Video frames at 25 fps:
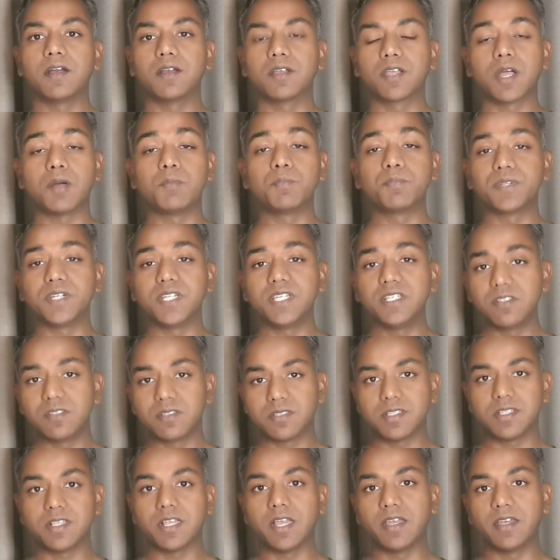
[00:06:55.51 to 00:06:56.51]

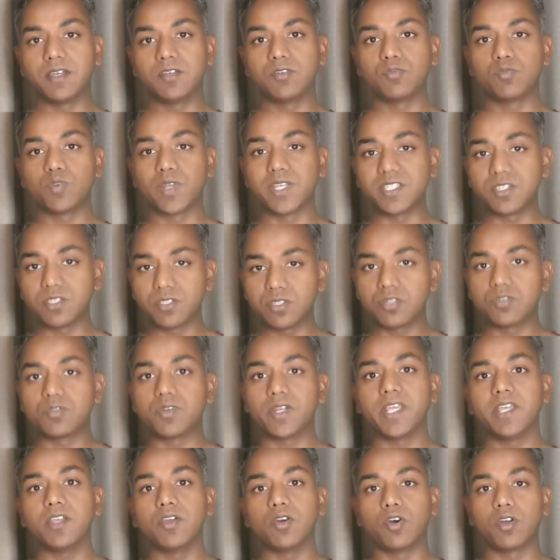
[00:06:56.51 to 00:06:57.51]
companies registering